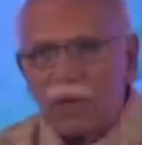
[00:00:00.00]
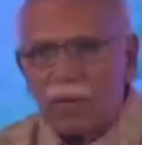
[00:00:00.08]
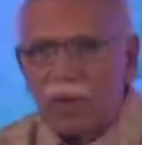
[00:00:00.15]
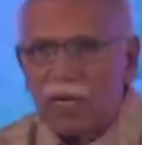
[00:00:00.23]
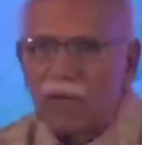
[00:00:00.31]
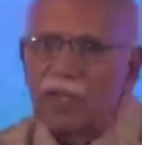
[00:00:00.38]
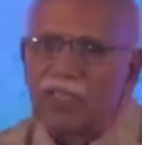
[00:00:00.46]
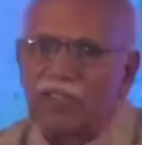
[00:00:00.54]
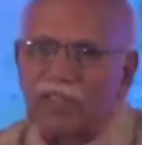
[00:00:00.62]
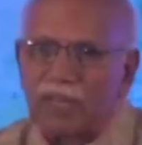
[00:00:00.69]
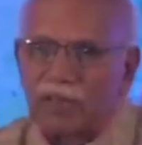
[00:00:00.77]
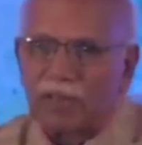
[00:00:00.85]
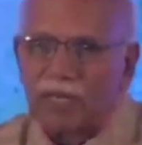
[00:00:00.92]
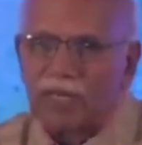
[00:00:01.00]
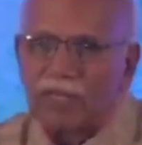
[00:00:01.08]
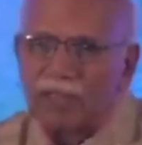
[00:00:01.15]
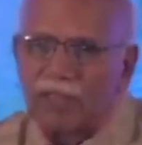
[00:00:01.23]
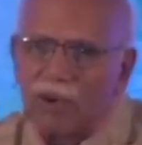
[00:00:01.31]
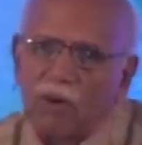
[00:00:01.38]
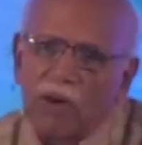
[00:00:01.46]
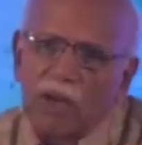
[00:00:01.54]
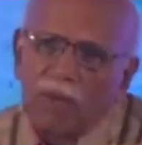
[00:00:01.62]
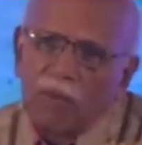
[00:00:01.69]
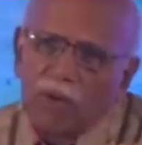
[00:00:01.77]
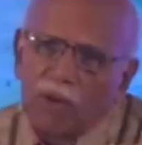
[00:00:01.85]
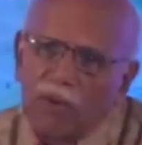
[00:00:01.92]
you have one week's recovery and then say, oh,
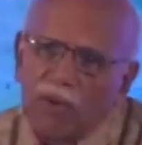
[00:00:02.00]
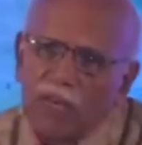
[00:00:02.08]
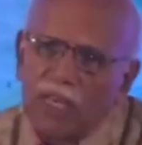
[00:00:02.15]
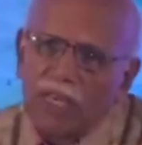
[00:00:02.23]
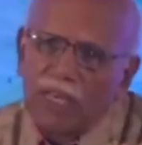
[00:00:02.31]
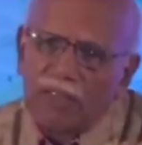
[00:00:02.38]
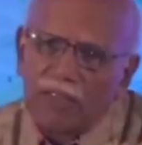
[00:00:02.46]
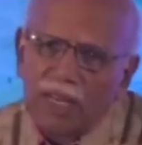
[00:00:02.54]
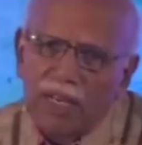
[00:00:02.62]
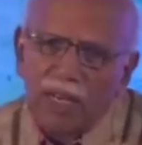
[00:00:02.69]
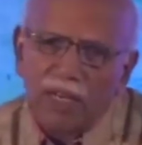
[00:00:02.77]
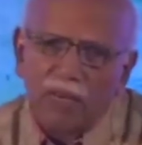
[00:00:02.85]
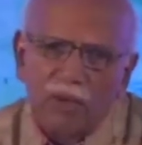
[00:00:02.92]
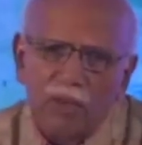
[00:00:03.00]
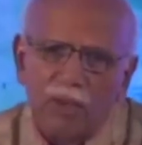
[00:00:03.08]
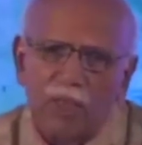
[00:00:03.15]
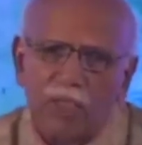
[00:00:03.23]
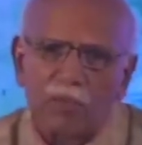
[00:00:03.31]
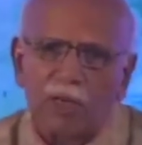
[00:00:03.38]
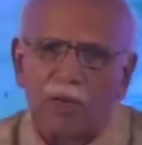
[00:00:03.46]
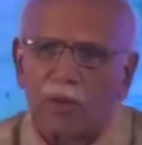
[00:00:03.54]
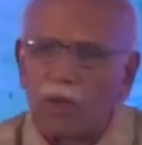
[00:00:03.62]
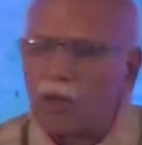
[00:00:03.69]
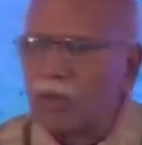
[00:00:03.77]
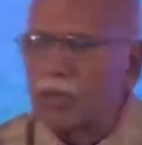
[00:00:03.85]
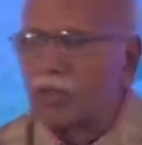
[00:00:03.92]
I'm a uh, weakness, I can't go to the hospital, and
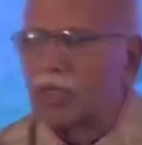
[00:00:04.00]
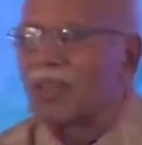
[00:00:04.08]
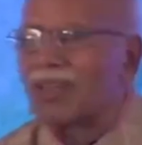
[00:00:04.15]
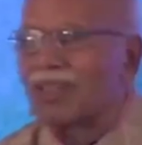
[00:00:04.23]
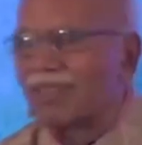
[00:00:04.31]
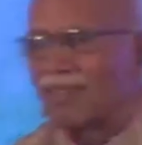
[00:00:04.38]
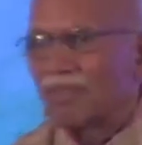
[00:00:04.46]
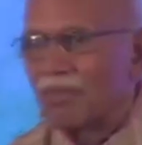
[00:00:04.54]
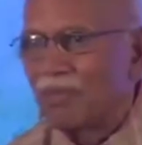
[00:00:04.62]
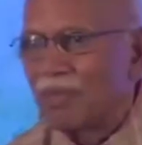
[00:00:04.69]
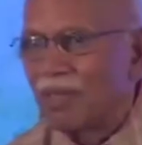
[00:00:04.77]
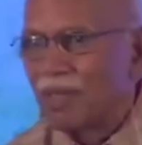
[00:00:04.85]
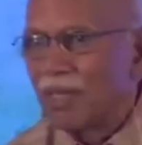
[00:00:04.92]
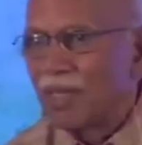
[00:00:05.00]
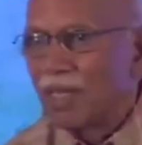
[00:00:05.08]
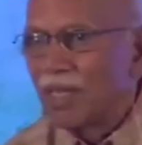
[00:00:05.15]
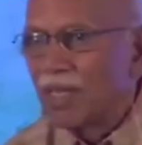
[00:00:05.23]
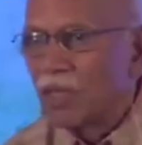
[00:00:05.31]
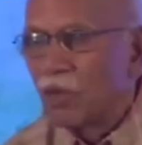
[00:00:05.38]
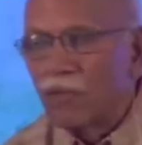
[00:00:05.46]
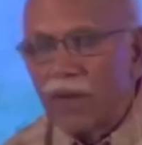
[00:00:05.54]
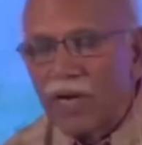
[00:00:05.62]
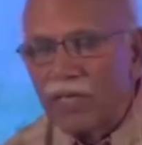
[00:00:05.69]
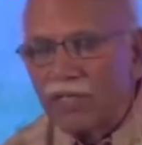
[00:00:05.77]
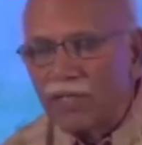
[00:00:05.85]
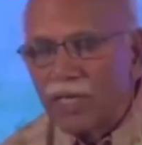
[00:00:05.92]
all because of the drugs. So
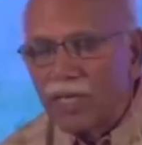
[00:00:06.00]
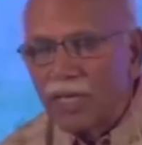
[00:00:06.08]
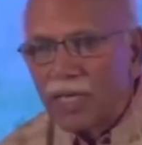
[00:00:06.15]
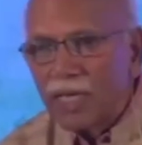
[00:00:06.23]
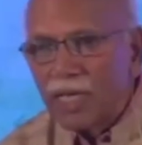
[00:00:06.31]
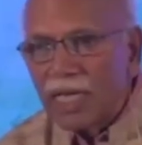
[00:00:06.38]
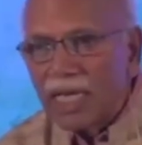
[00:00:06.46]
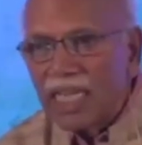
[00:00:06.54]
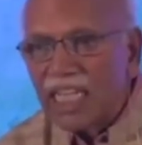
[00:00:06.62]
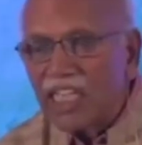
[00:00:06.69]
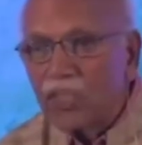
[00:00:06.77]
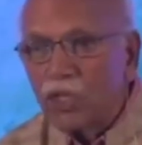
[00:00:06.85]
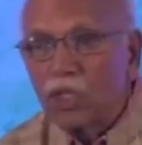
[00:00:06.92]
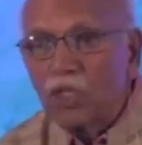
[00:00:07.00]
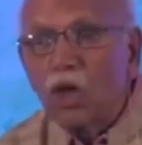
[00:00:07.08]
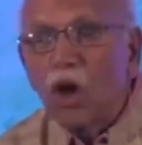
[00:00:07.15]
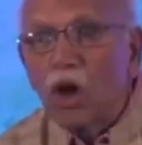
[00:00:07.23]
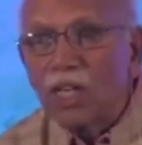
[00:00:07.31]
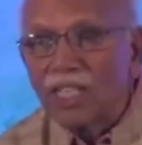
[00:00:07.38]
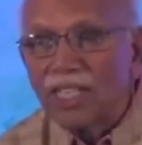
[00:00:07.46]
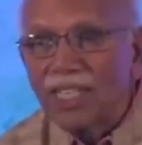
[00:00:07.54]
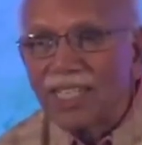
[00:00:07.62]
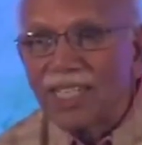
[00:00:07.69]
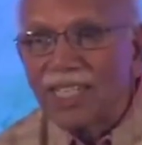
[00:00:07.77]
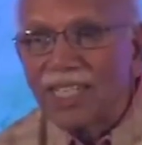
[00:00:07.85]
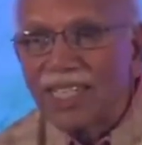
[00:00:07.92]
friends, it's your thought
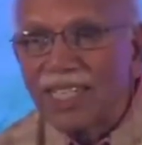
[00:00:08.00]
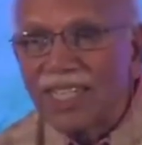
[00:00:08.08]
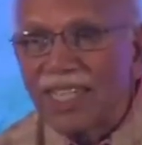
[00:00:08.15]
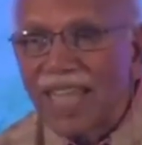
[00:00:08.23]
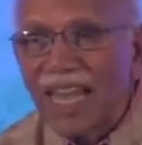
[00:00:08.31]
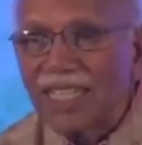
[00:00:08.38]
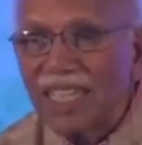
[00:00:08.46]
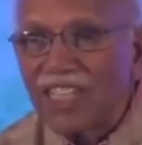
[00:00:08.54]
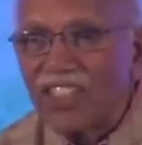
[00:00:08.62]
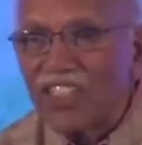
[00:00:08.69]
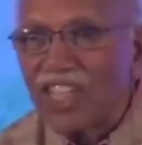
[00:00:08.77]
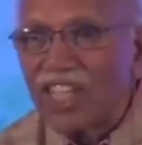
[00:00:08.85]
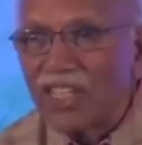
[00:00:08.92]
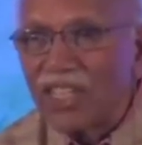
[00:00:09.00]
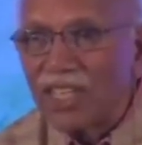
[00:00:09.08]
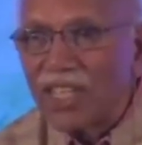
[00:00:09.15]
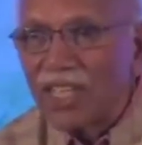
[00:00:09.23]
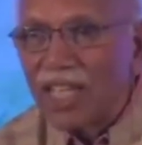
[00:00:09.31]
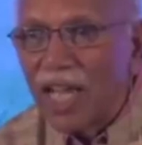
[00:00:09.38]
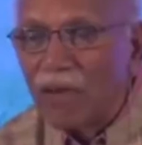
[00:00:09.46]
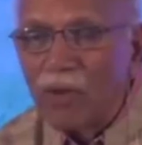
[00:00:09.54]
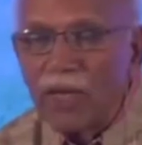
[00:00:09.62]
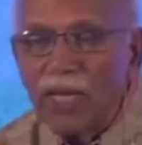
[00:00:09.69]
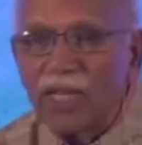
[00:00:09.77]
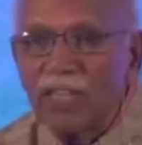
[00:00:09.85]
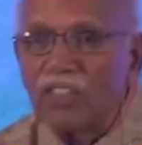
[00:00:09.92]
that can change. And
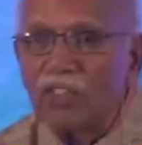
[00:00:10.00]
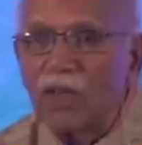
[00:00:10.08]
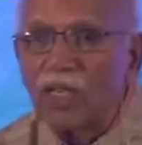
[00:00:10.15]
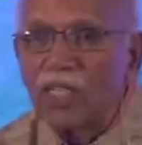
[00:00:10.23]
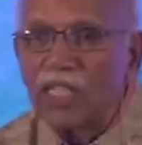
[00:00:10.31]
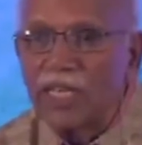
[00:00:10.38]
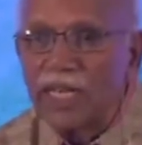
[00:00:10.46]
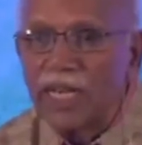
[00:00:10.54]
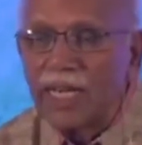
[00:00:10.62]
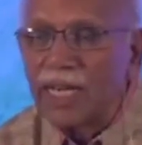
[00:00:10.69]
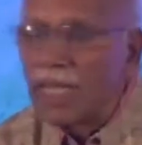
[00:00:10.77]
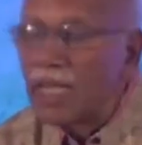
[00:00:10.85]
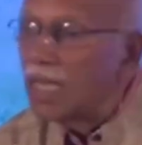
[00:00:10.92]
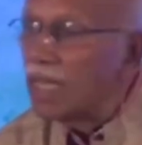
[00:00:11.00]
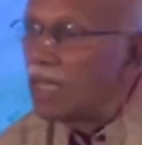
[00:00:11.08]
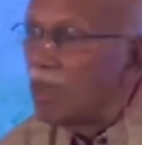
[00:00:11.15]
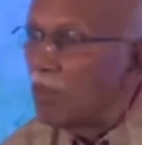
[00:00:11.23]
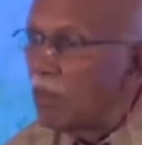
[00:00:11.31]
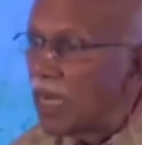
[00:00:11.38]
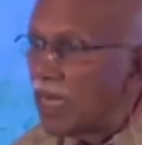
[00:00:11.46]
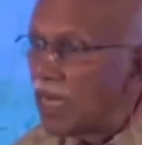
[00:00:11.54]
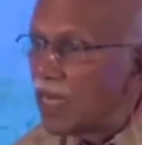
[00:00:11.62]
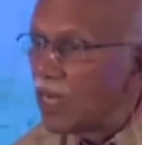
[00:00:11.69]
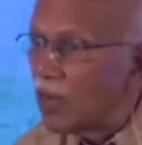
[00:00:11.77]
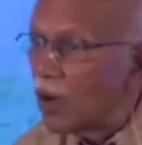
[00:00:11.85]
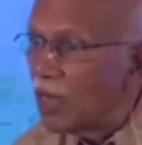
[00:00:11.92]
where does the thought generate? In the
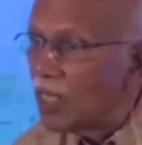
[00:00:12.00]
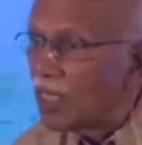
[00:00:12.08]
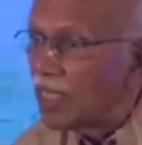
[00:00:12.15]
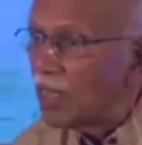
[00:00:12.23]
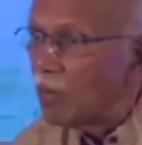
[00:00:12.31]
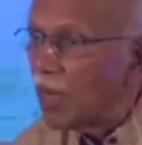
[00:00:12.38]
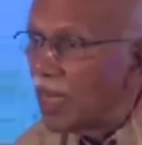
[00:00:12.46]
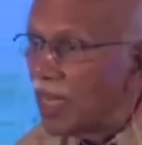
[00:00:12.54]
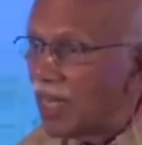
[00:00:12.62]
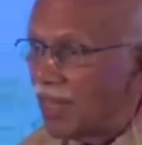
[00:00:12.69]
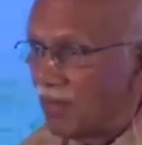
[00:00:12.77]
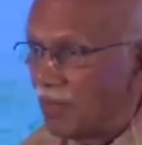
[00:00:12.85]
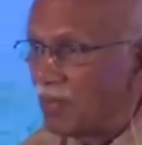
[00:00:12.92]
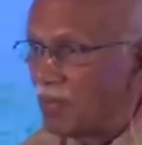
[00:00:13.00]
mind, not in the brain.